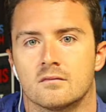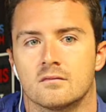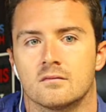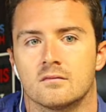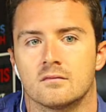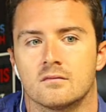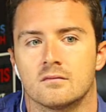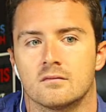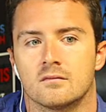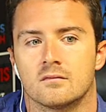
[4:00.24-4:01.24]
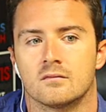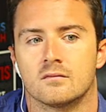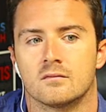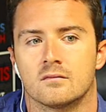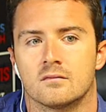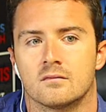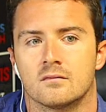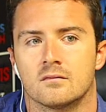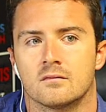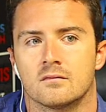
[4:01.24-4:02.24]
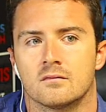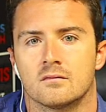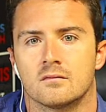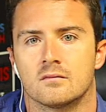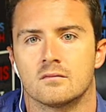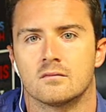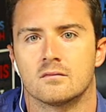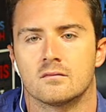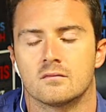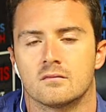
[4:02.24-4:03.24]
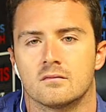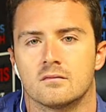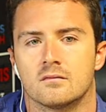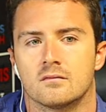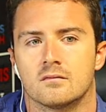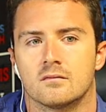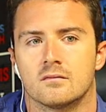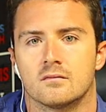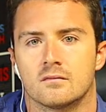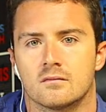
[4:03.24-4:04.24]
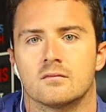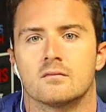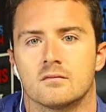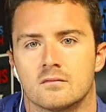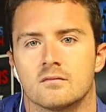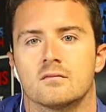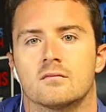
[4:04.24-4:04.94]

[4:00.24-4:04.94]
(not speaking)